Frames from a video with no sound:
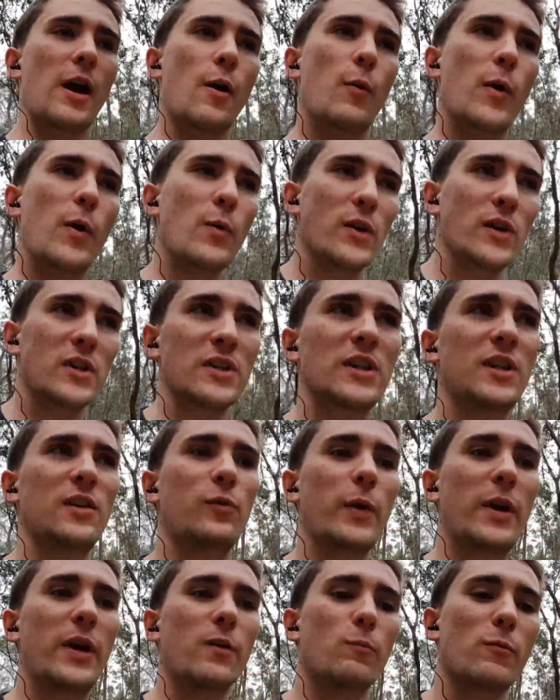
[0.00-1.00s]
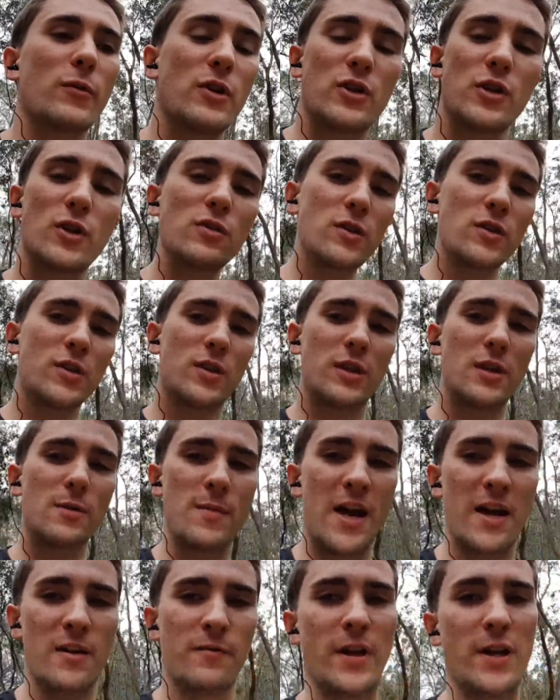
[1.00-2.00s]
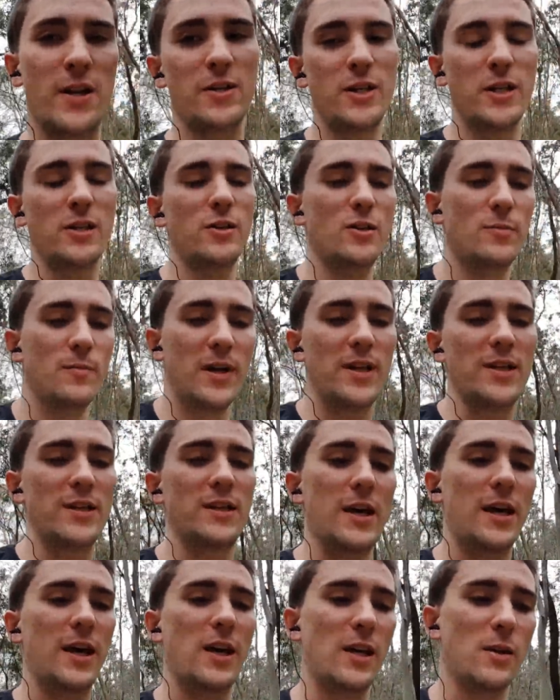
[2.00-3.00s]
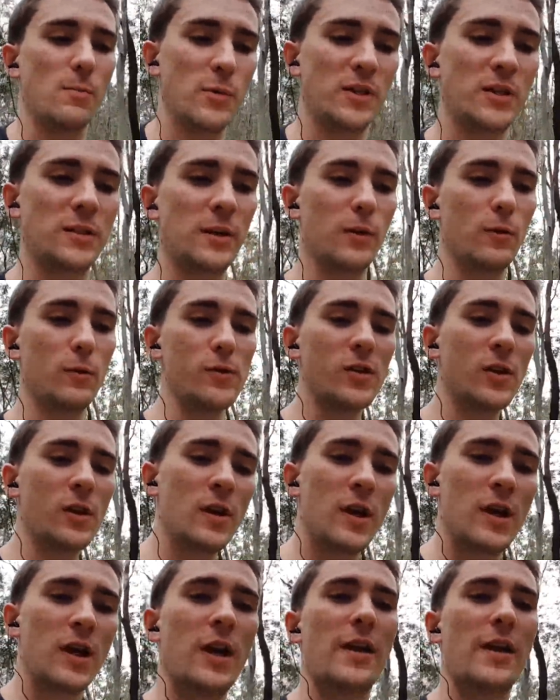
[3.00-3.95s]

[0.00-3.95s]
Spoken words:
And we want to see if we can reduce the amount of energy used by these gatekeeper cells